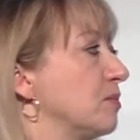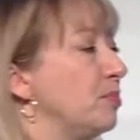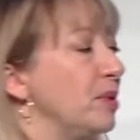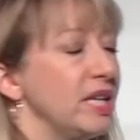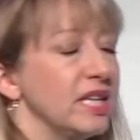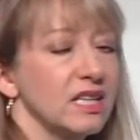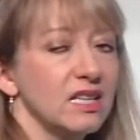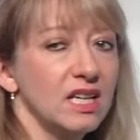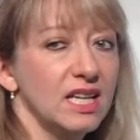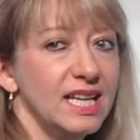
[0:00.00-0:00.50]
But
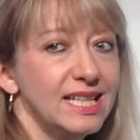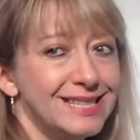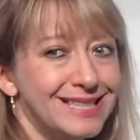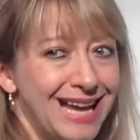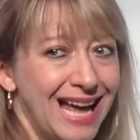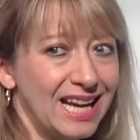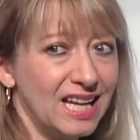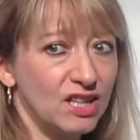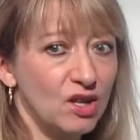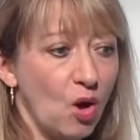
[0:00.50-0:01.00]
it's
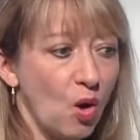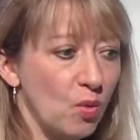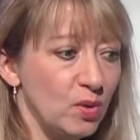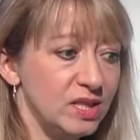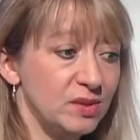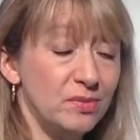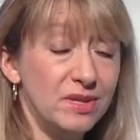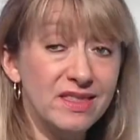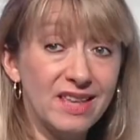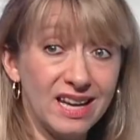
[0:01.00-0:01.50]
not going to
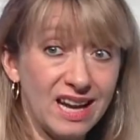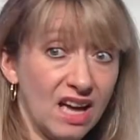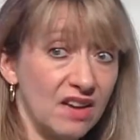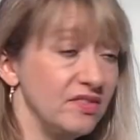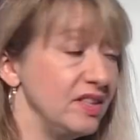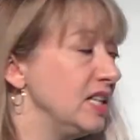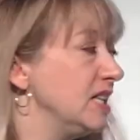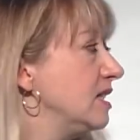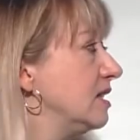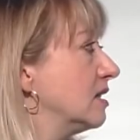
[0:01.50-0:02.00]
always be that
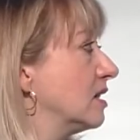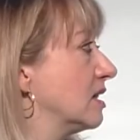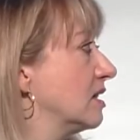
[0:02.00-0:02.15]
obvious.